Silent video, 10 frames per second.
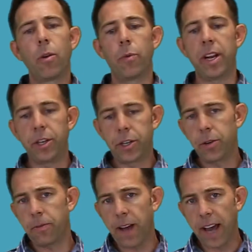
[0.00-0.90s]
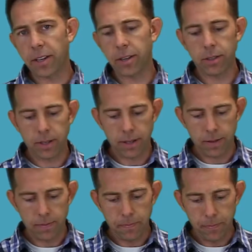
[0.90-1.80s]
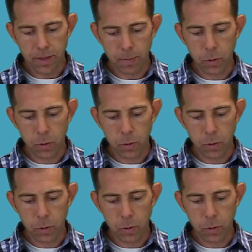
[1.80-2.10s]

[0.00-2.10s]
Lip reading: We need 2 factors that